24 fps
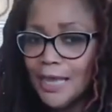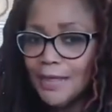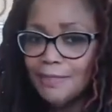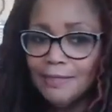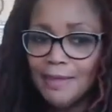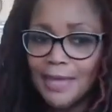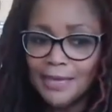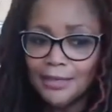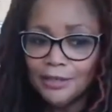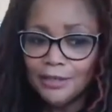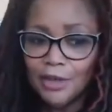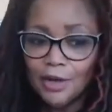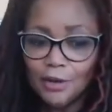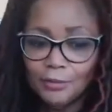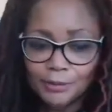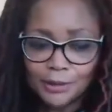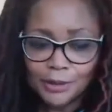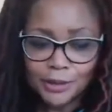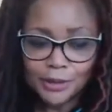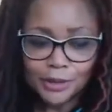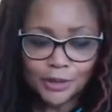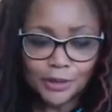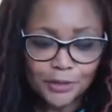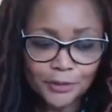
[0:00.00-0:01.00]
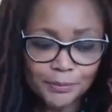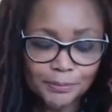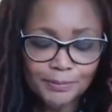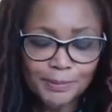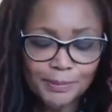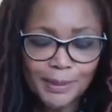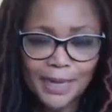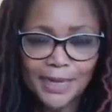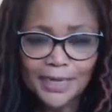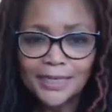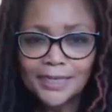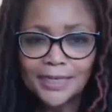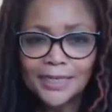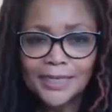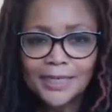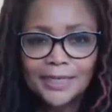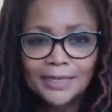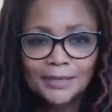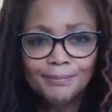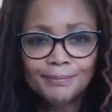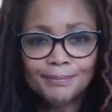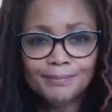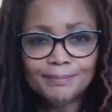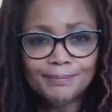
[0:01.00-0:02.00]
And then I'm going to come back
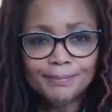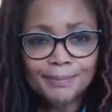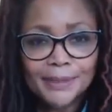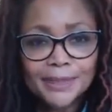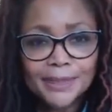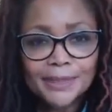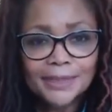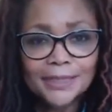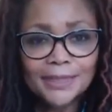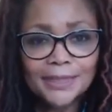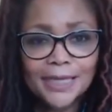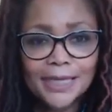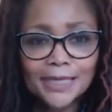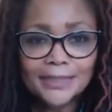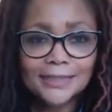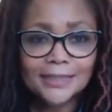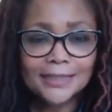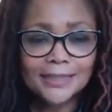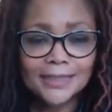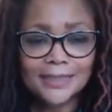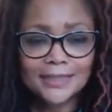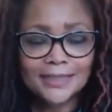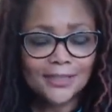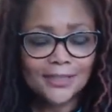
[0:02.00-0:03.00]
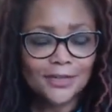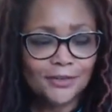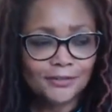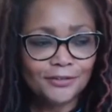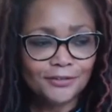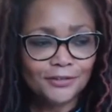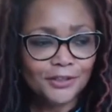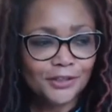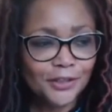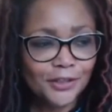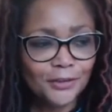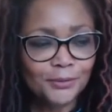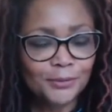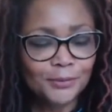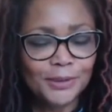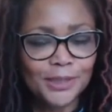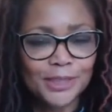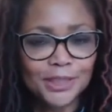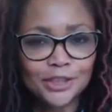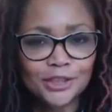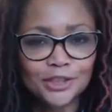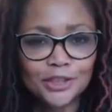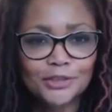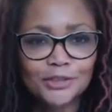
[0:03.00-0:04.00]
a bit later this afternoon. We're
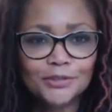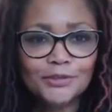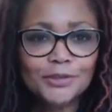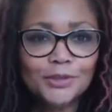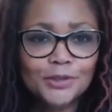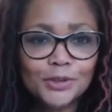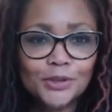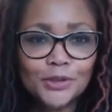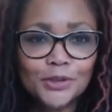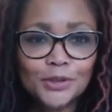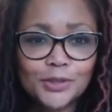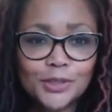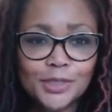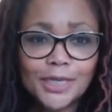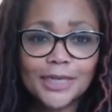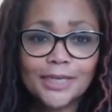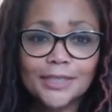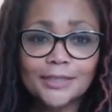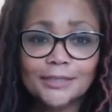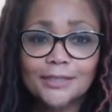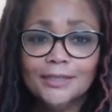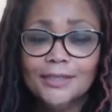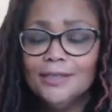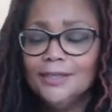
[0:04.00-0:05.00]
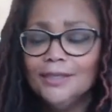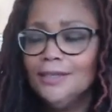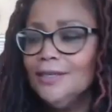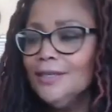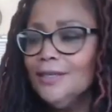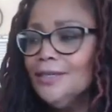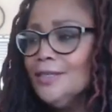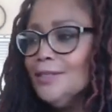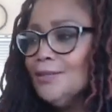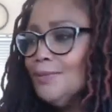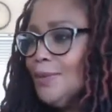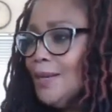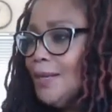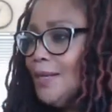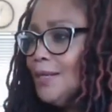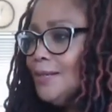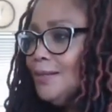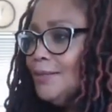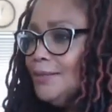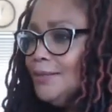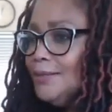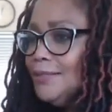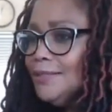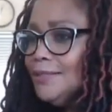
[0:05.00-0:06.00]
going to do some cooking as
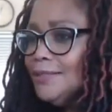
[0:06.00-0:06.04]
well.